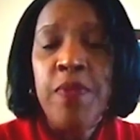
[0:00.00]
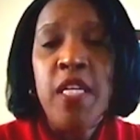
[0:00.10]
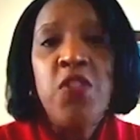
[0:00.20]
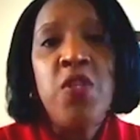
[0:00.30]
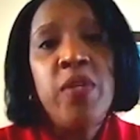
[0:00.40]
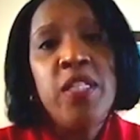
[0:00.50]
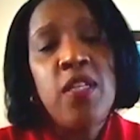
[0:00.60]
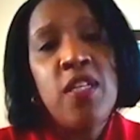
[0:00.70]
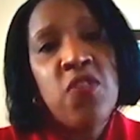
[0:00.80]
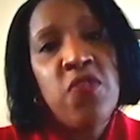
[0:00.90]
So
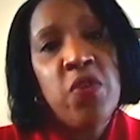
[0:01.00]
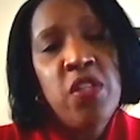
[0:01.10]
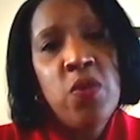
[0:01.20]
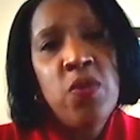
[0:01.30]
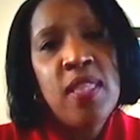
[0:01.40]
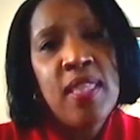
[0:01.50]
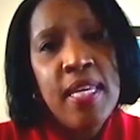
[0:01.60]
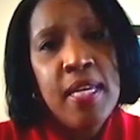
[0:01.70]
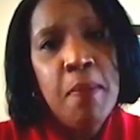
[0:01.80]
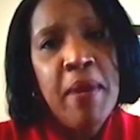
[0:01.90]
it's for you to
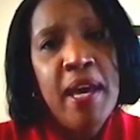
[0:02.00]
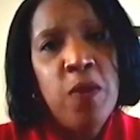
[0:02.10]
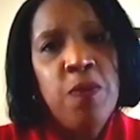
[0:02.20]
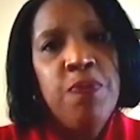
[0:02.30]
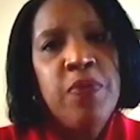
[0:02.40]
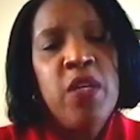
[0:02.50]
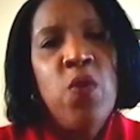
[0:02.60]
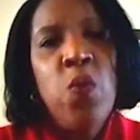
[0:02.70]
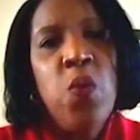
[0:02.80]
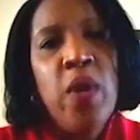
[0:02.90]
think about,
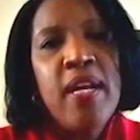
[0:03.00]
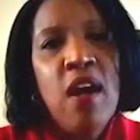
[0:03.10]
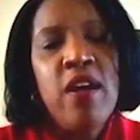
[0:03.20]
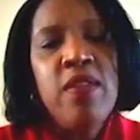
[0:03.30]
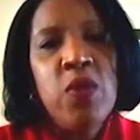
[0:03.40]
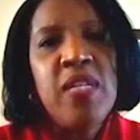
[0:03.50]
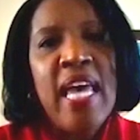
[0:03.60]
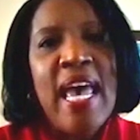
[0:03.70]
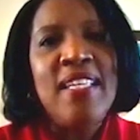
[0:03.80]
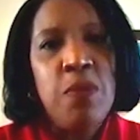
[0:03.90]
what are those
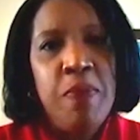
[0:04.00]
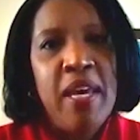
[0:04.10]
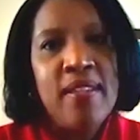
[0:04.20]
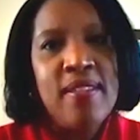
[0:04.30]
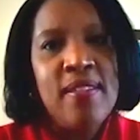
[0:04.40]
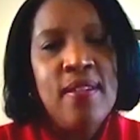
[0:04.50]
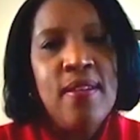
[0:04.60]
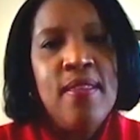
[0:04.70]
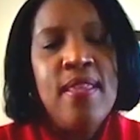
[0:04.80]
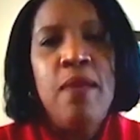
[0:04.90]
aspects
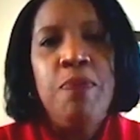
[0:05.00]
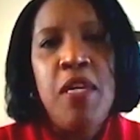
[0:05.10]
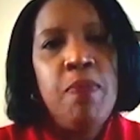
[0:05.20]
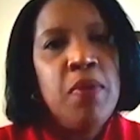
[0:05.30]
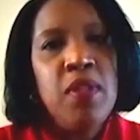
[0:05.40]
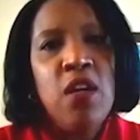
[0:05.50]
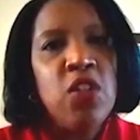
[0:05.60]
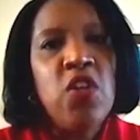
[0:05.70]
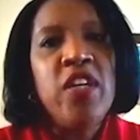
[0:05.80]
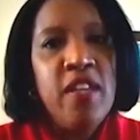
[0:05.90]
that people are
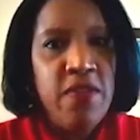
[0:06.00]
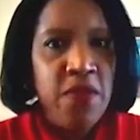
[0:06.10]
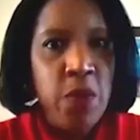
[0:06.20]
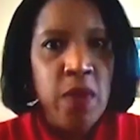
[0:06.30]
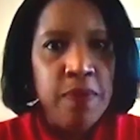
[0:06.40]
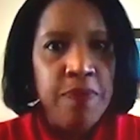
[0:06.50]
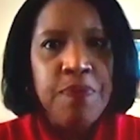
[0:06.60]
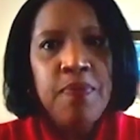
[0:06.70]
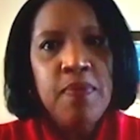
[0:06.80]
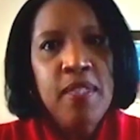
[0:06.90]
looking for
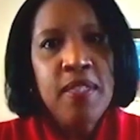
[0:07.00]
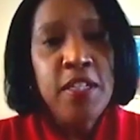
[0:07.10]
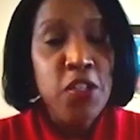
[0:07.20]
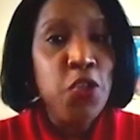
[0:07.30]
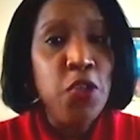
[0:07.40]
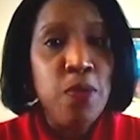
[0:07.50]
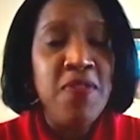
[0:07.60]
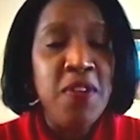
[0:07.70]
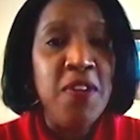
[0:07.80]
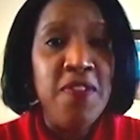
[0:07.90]
in terms
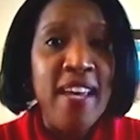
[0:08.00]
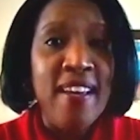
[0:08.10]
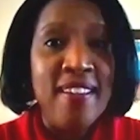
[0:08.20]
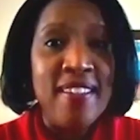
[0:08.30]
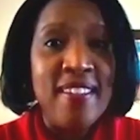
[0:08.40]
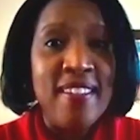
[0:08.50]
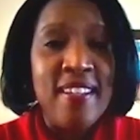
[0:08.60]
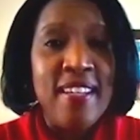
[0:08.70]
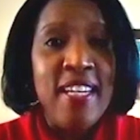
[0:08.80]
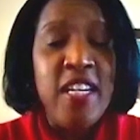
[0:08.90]
of your event?
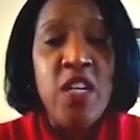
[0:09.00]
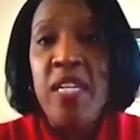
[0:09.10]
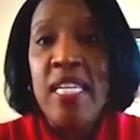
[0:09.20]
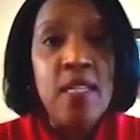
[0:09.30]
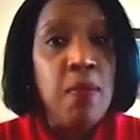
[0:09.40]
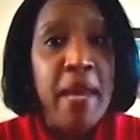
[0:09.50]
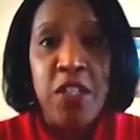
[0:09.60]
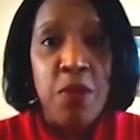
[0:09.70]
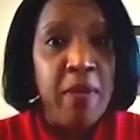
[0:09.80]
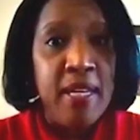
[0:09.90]
Is it
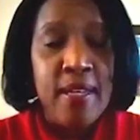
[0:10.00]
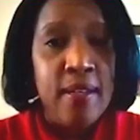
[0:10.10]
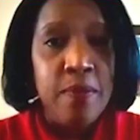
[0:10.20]
matchmaking?